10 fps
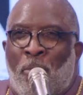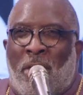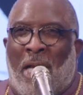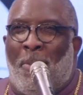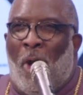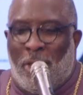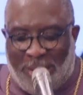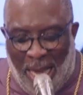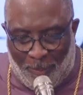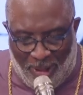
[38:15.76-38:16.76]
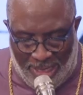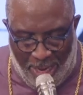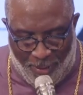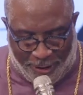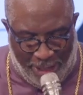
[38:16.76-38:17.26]
Come on, tap a
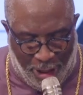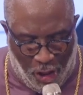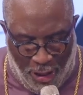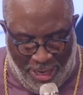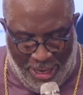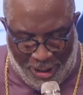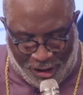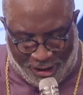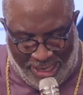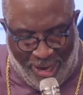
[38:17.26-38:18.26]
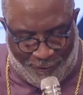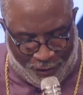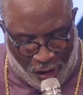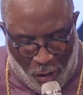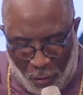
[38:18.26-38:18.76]
neighbor, say you're in a safe
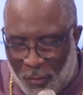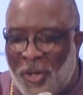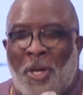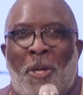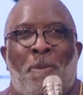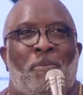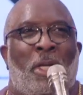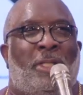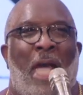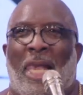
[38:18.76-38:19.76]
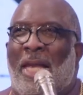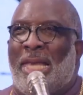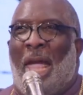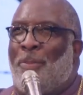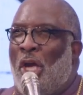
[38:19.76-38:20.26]
zone. Tell a
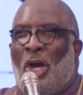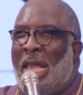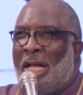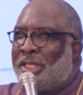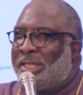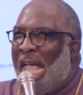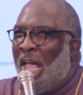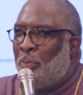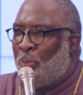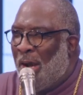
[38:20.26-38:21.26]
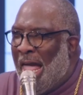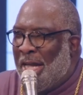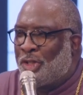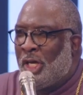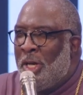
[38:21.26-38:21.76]
neighbor you're in a safe place.